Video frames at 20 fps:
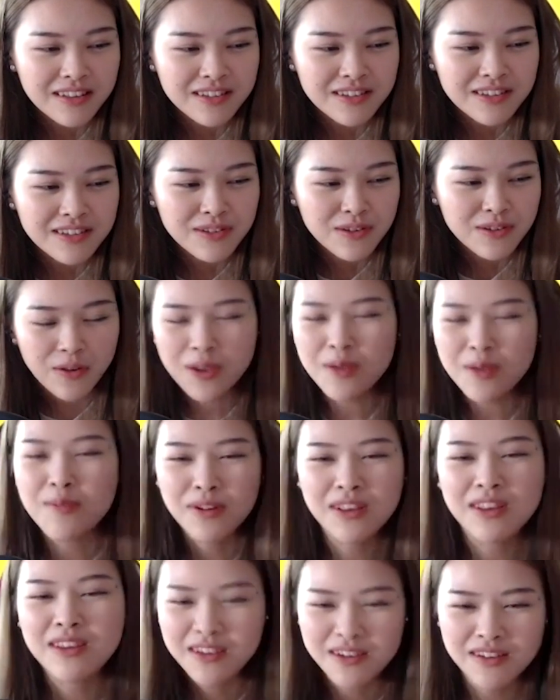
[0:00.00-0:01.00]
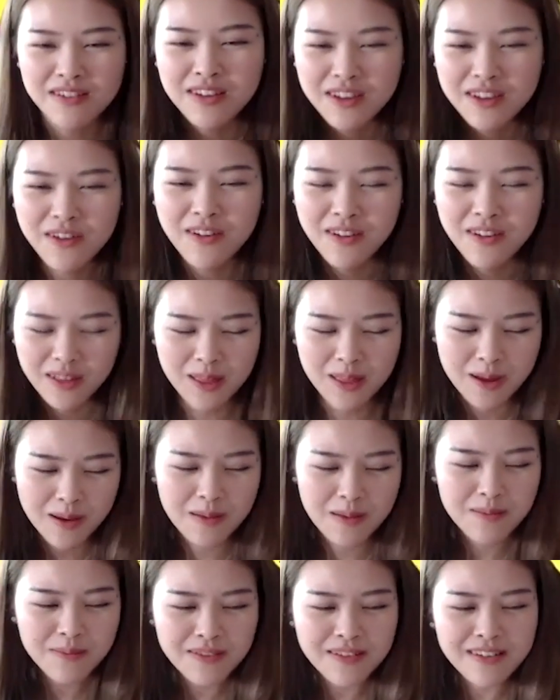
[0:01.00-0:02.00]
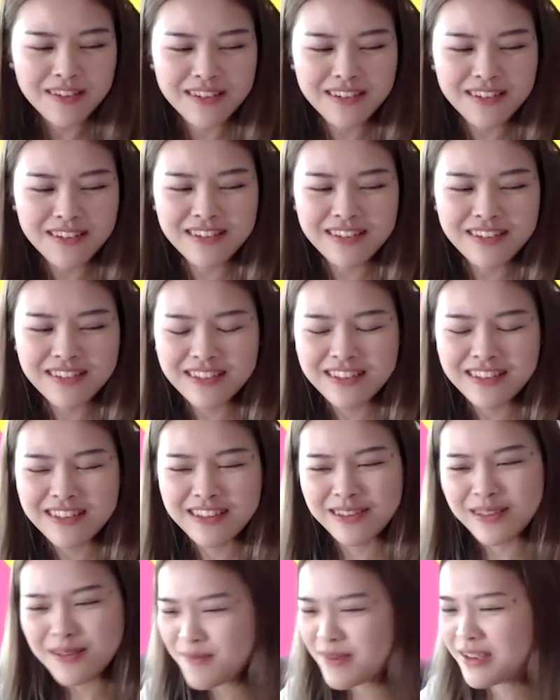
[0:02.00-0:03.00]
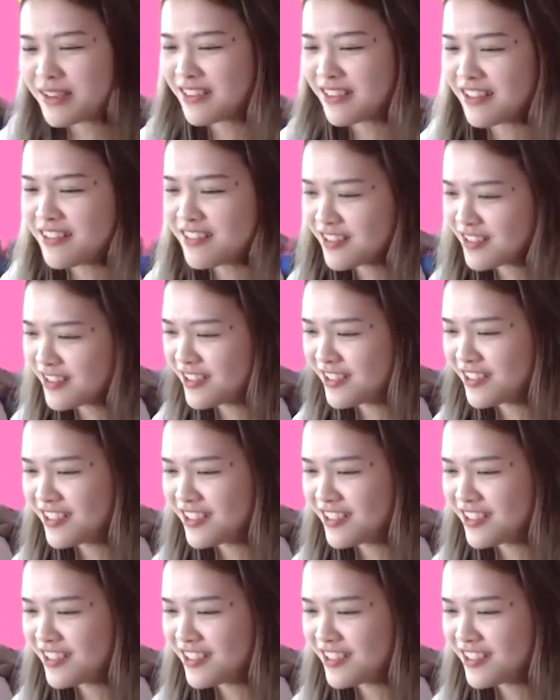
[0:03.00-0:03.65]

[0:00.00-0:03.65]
just talking about theory all the time. Does it make sense?